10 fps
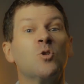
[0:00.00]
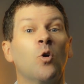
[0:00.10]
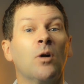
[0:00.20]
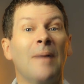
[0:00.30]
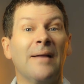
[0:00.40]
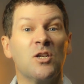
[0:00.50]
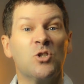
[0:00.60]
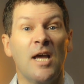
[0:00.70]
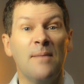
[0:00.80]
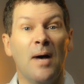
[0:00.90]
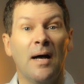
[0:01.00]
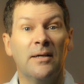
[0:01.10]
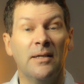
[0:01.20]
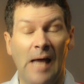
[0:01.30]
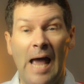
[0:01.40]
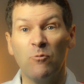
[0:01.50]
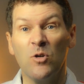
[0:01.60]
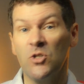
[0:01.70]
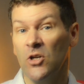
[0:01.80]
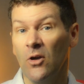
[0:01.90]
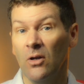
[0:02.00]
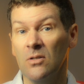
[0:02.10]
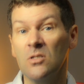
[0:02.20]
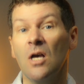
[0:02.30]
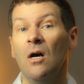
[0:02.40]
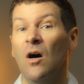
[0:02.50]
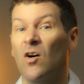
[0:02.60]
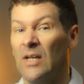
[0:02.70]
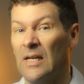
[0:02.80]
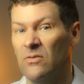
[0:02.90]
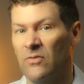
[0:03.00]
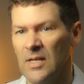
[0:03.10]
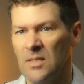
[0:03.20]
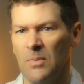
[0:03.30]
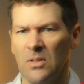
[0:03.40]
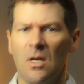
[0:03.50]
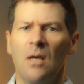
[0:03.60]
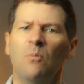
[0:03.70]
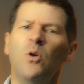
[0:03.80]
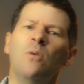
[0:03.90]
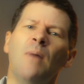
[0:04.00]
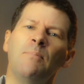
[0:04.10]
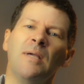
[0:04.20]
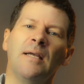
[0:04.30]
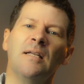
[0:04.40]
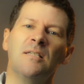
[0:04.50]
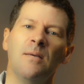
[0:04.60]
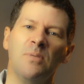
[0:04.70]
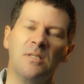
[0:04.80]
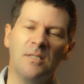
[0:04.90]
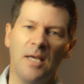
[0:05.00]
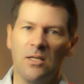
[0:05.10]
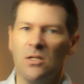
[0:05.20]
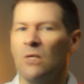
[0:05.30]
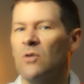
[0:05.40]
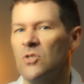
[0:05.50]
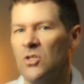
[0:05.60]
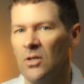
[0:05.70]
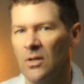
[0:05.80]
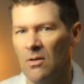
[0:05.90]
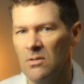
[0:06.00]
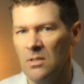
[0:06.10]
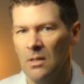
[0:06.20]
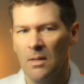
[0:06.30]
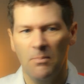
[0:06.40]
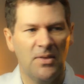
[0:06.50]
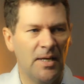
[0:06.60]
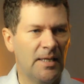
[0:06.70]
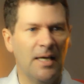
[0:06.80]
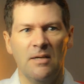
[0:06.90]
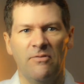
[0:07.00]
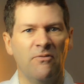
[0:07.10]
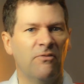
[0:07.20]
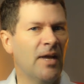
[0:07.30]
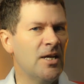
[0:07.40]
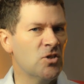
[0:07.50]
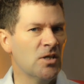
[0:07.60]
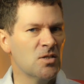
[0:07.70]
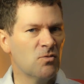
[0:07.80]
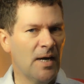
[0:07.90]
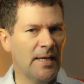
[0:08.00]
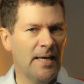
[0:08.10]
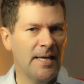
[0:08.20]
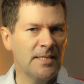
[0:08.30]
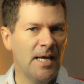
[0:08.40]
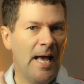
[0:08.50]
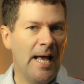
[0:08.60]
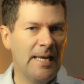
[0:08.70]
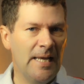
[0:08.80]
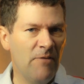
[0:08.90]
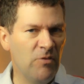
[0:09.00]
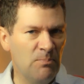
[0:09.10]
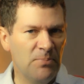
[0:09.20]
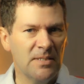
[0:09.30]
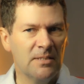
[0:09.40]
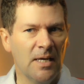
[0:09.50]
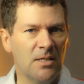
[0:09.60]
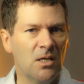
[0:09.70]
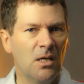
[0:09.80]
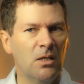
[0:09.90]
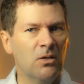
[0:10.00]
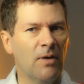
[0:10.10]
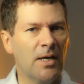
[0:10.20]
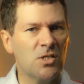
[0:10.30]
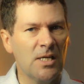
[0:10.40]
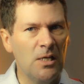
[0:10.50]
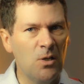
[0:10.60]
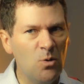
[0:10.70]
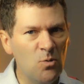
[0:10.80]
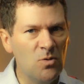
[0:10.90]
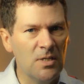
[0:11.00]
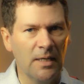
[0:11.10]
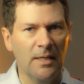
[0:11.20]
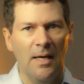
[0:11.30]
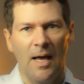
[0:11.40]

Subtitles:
talk about the share market and returns on investment. Well, you might be getting 10% returns, but then again, if inflation is running at 11%, you're actually losing